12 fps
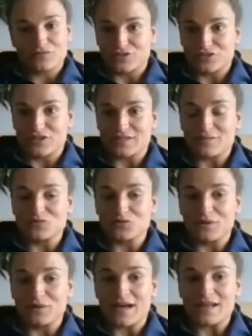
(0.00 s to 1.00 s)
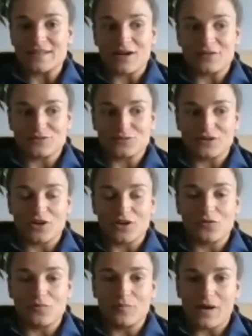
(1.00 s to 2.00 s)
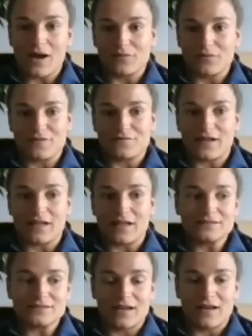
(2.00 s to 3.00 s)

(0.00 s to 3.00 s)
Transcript: just because I'm doing that now, so I know how they felt.